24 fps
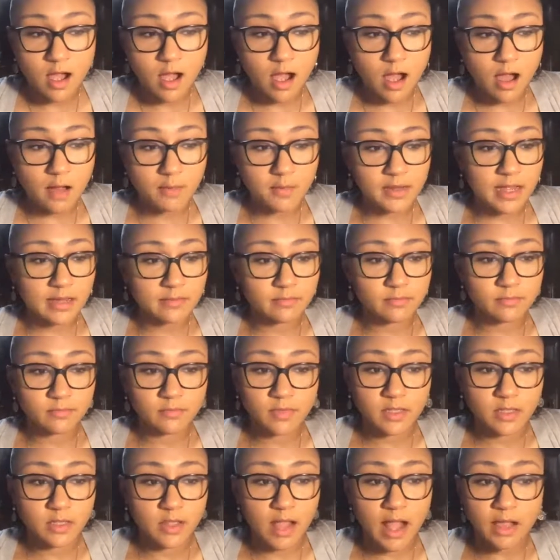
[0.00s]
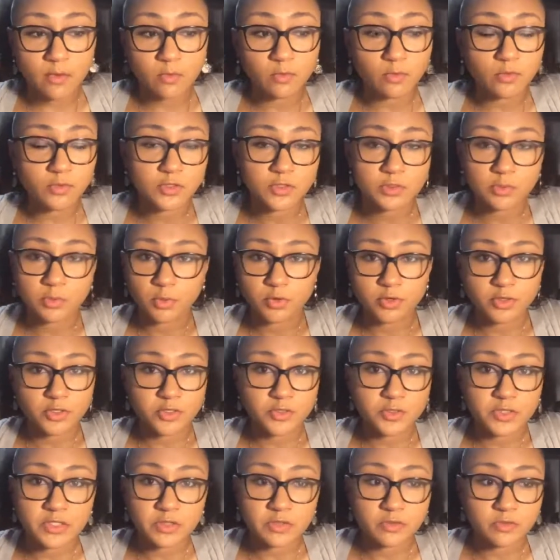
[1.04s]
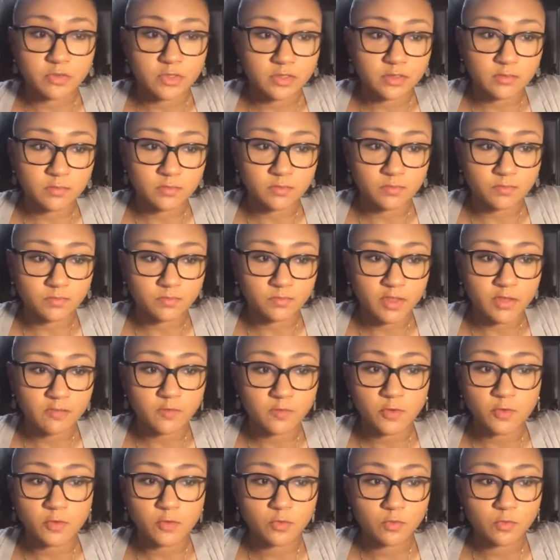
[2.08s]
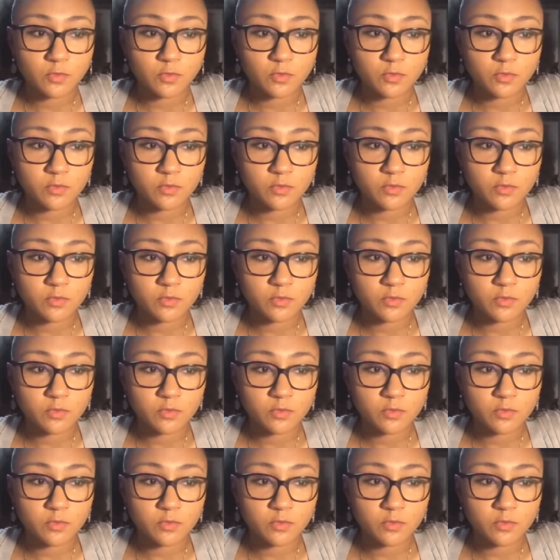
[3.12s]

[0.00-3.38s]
and I will support you as if you